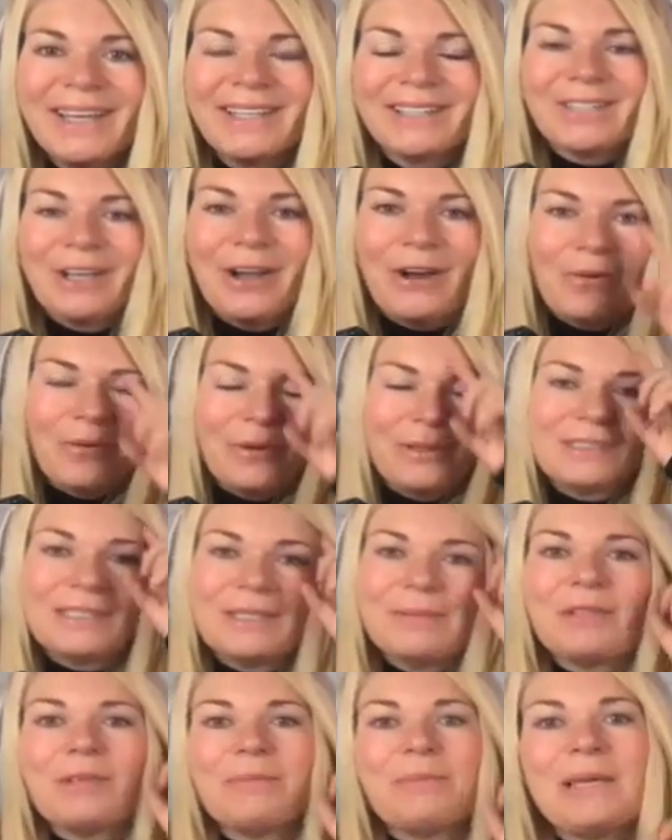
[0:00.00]
So when
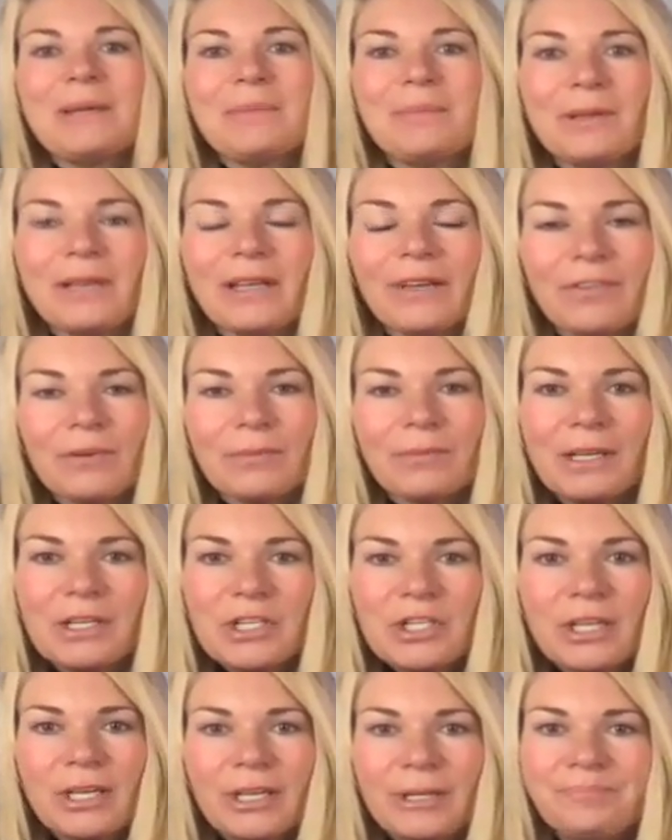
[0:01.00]
some of the people, like from my
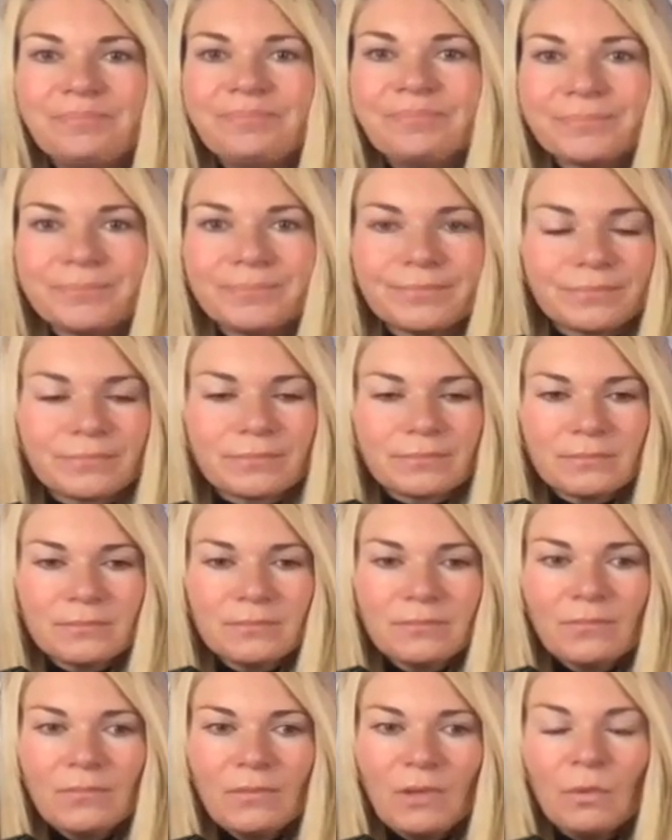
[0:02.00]
gym,
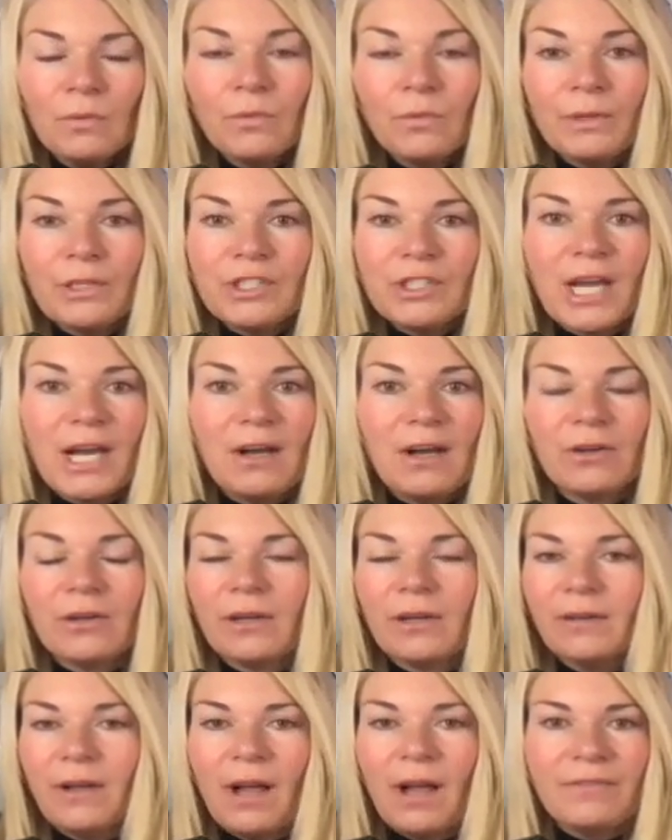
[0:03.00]
would reach out,
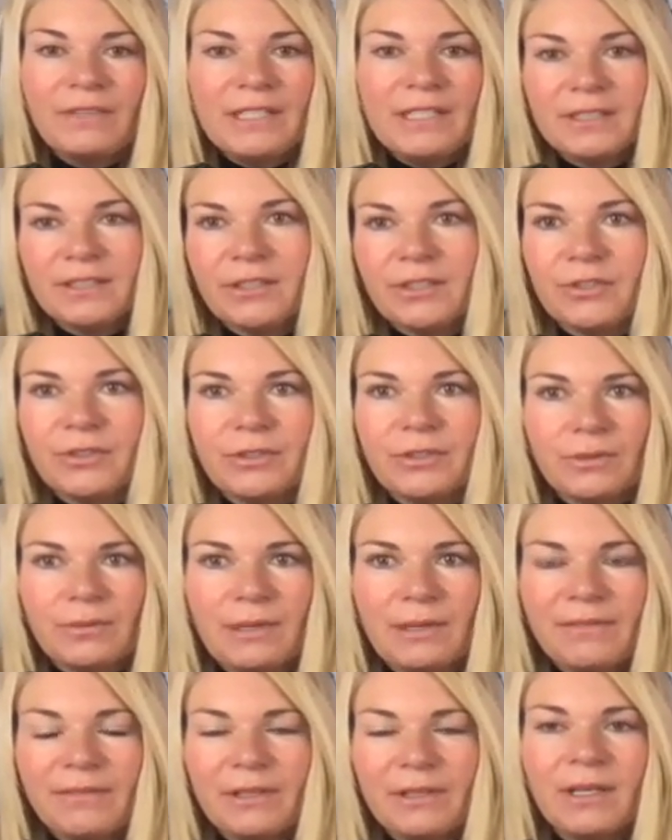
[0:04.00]
or I have knee surgeries or
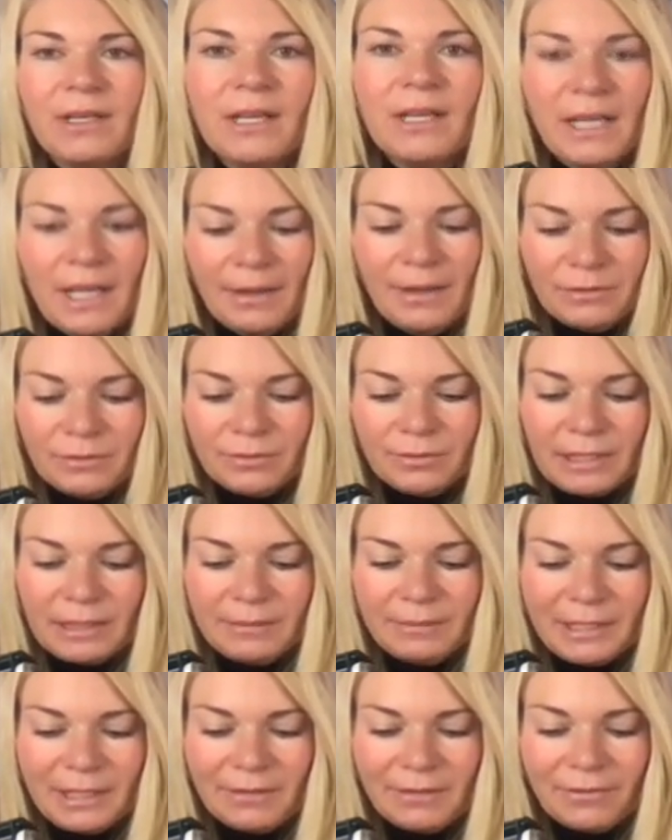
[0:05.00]
whatever, it was really
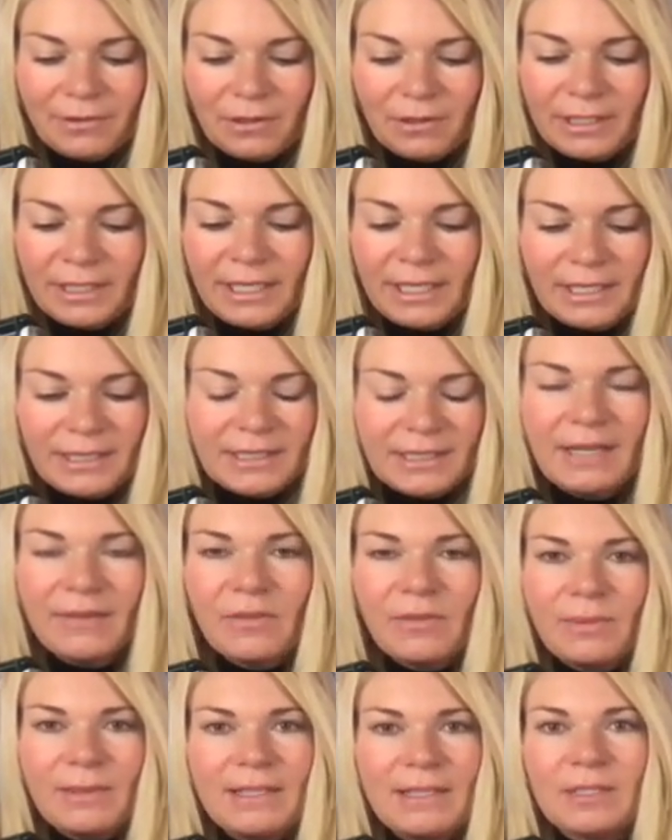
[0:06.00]
meaningful. And again, it didn't
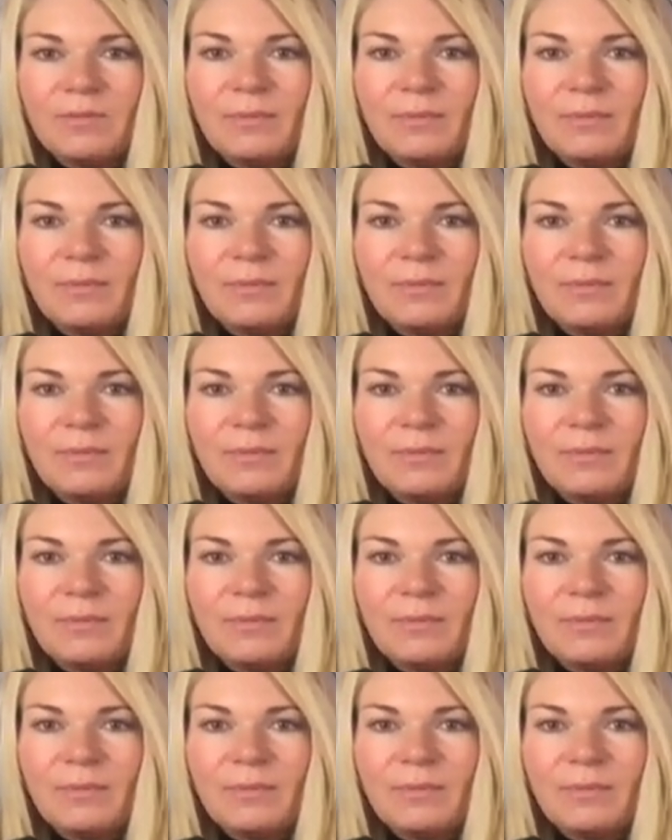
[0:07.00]
have to be this